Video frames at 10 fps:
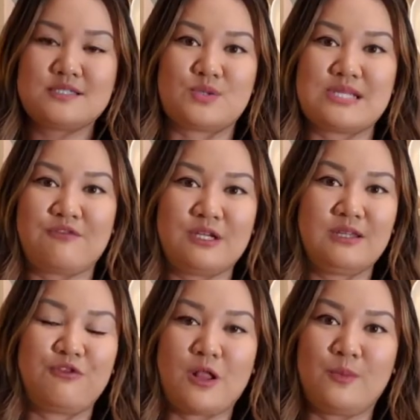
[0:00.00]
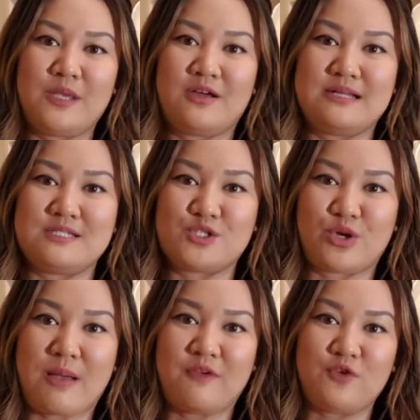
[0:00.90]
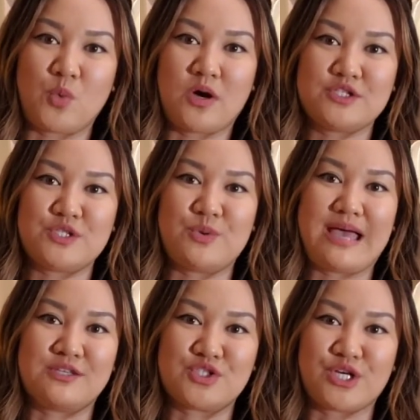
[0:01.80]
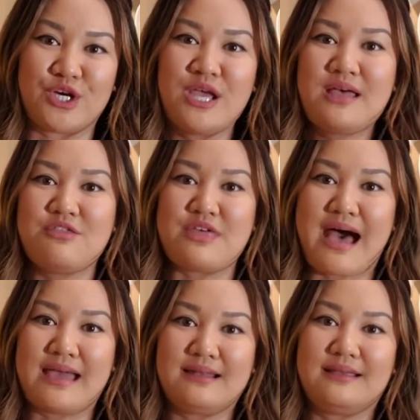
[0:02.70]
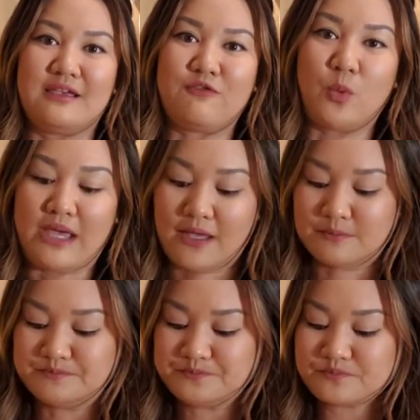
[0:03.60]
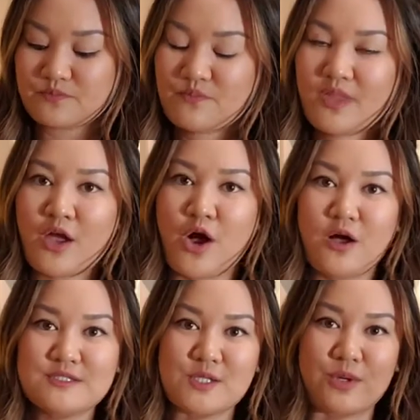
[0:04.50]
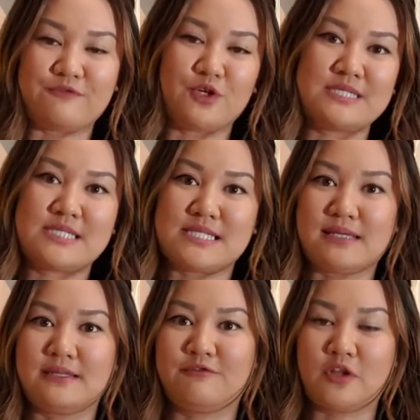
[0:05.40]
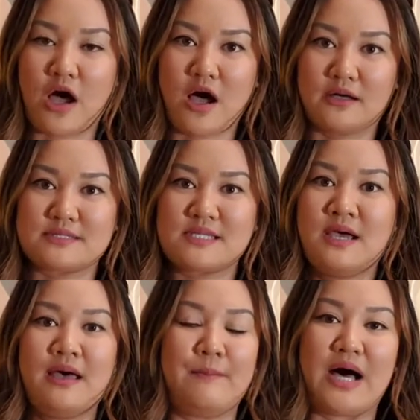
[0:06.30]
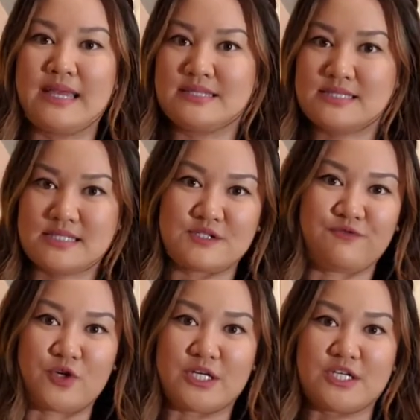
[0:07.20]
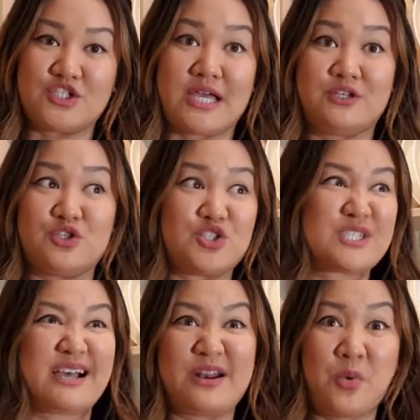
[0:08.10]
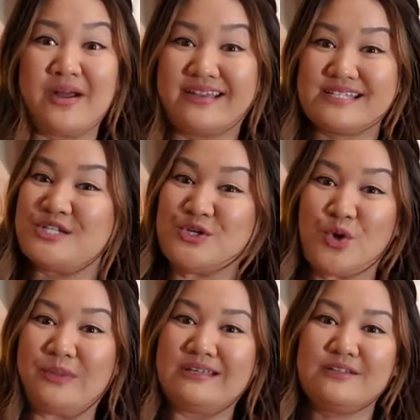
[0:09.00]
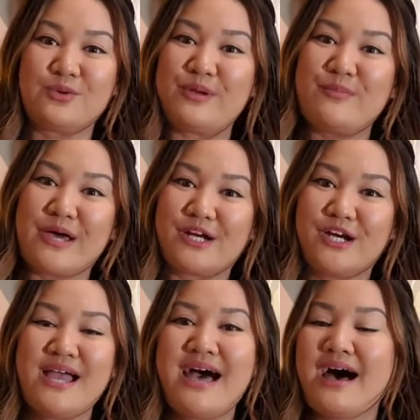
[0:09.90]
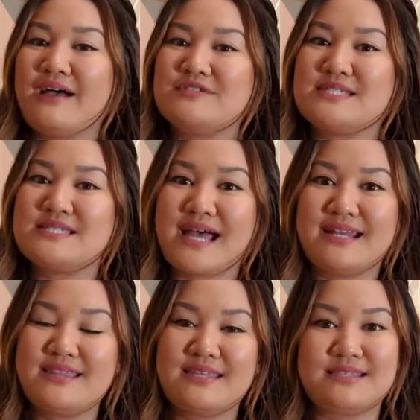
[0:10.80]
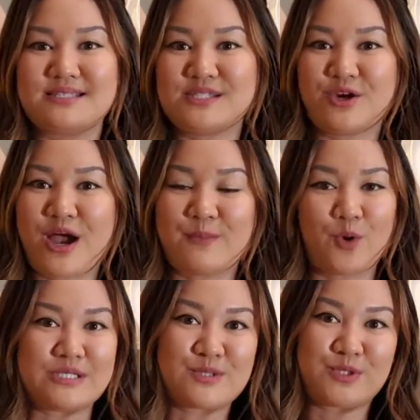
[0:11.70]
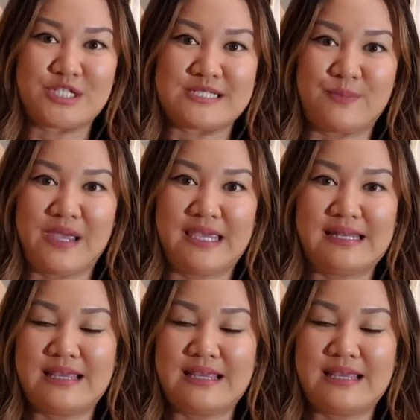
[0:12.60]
So definitely follow me on Instagram if you want to enter that giveaway. Also, if you're into daily vlogs, behind the scenes footage and you just kind of want to get to know me a little bit better, I've decided that this year I'm going to participate